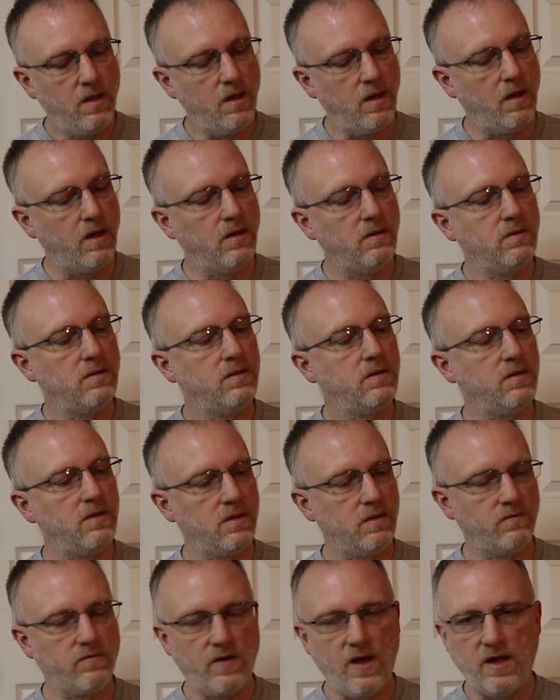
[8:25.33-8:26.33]
you know,
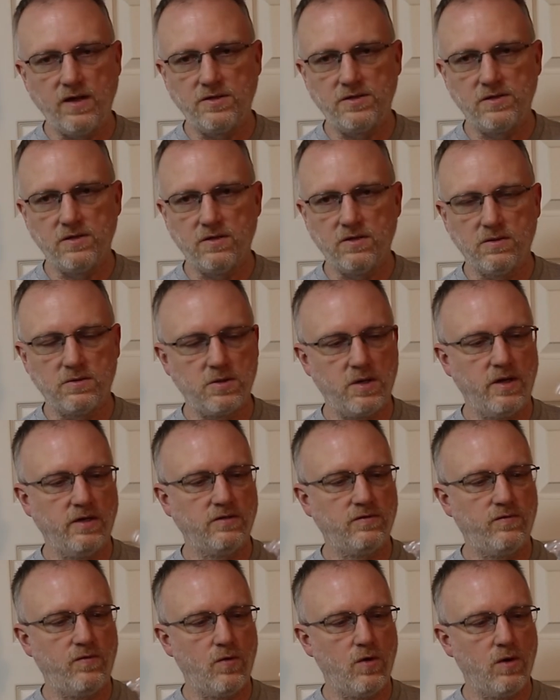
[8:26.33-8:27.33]
you've got your
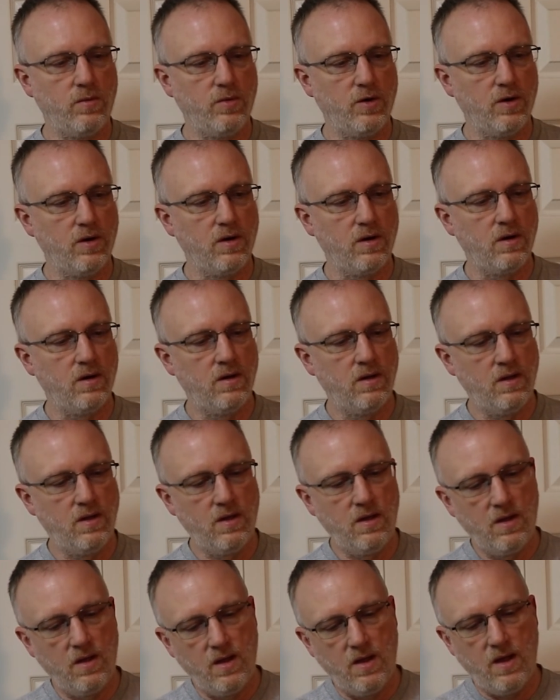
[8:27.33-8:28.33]
transformer
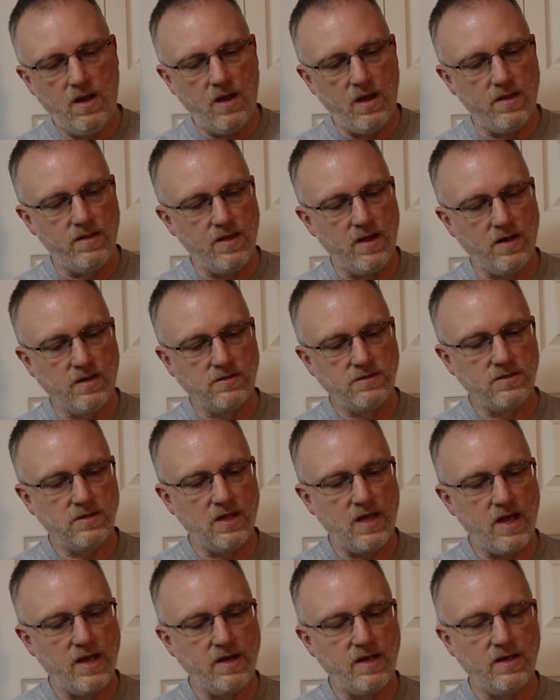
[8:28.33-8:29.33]
and then a
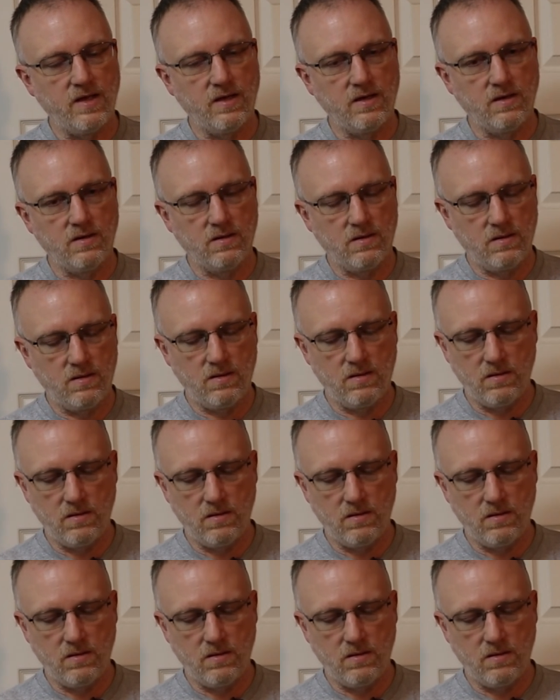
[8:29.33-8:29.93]
slide in